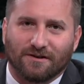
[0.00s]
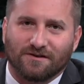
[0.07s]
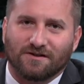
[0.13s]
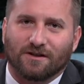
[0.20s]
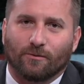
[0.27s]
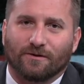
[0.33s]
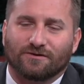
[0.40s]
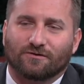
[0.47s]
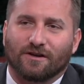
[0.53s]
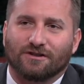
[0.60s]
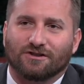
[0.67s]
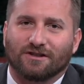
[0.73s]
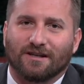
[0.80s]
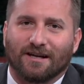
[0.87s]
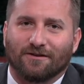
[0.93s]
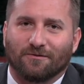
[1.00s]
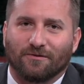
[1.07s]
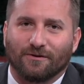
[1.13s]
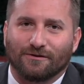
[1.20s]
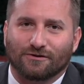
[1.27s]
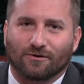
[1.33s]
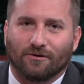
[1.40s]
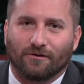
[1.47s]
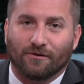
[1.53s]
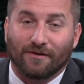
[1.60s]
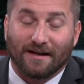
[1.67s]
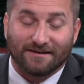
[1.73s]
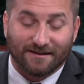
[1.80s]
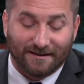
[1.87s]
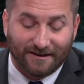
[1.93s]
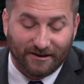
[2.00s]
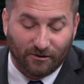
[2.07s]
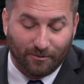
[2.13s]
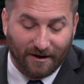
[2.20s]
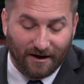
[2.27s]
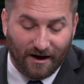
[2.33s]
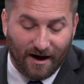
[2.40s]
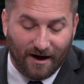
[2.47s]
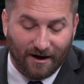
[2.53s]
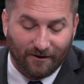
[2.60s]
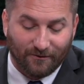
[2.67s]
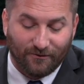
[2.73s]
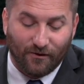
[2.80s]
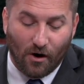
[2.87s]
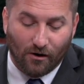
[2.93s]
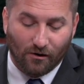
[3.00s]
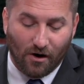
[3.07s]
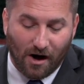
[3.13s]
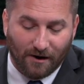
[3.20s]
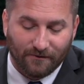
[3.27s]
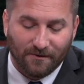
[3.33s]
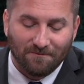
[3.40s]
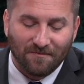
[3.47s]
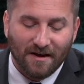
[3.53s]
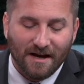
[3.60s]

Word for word: and sequestration in the future, although that's a little bit far off.